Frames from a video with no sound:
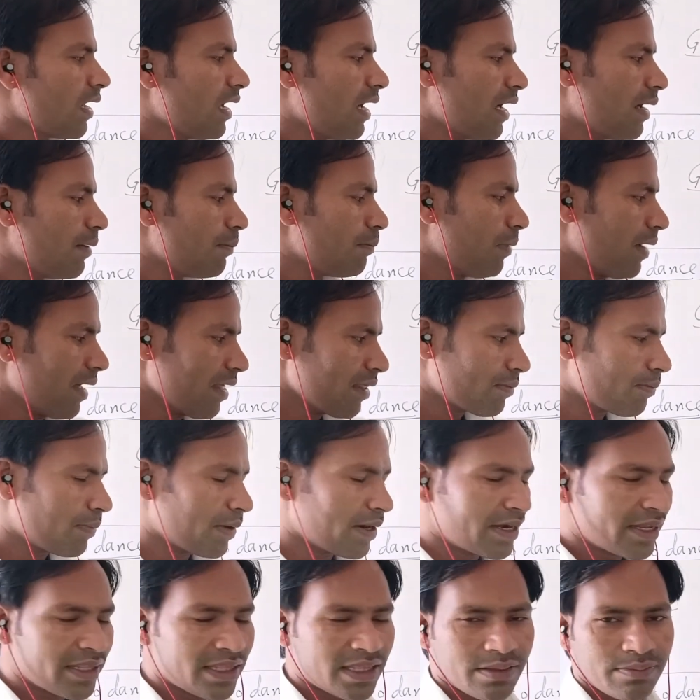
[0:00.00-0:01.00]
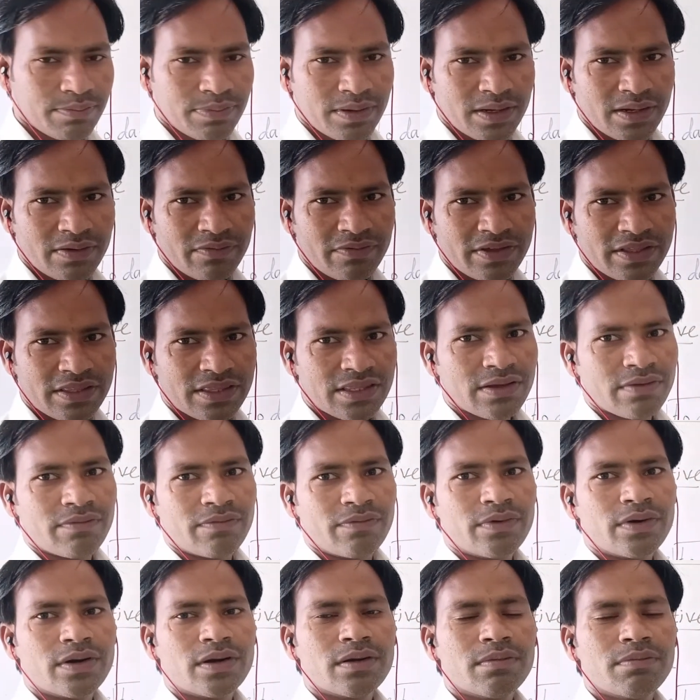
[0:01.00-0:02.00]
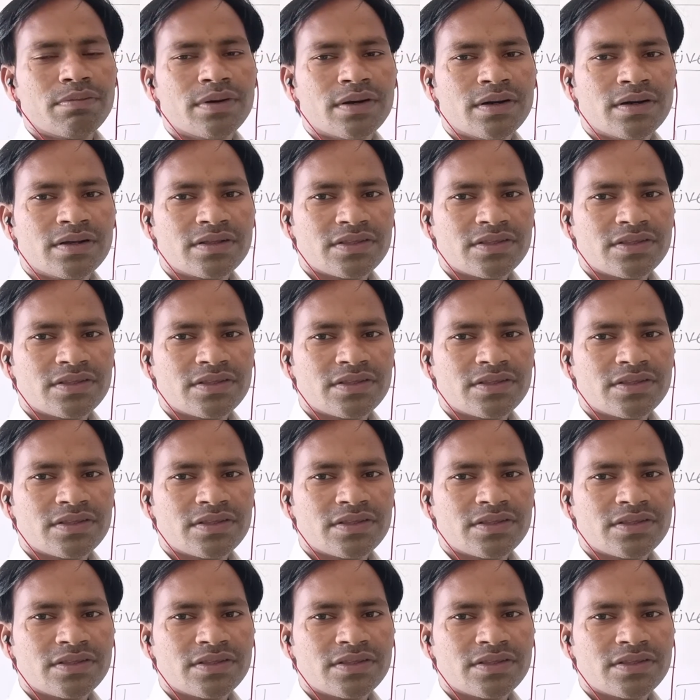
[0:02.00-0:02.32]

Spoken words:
and past participle with the verb